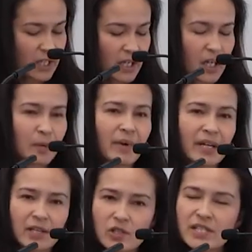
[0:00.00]
Um, I
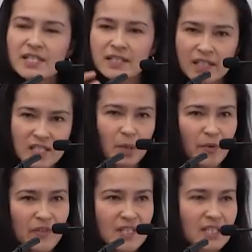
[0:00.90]
actually discuss some
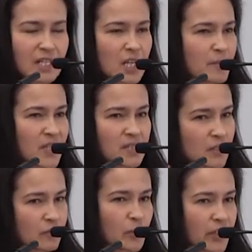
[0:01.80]
of these dynamics in
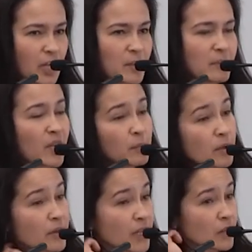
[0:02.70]
a forthcoming
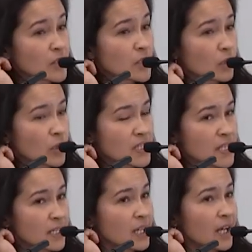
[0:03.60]
paper that also looks
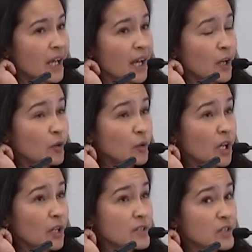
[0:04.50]
at how
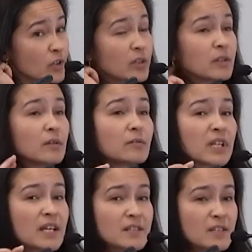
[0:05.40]
uh, certain
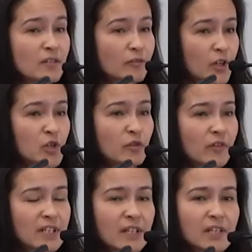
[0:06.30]
cases of vulture
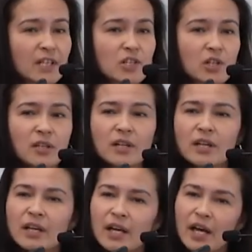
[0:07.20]
fund litigation
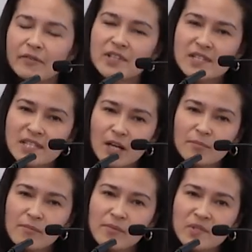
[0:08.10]
have, in
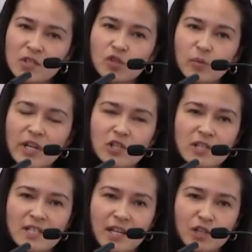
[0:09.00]
some
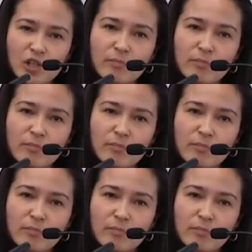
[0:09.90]
situations, actually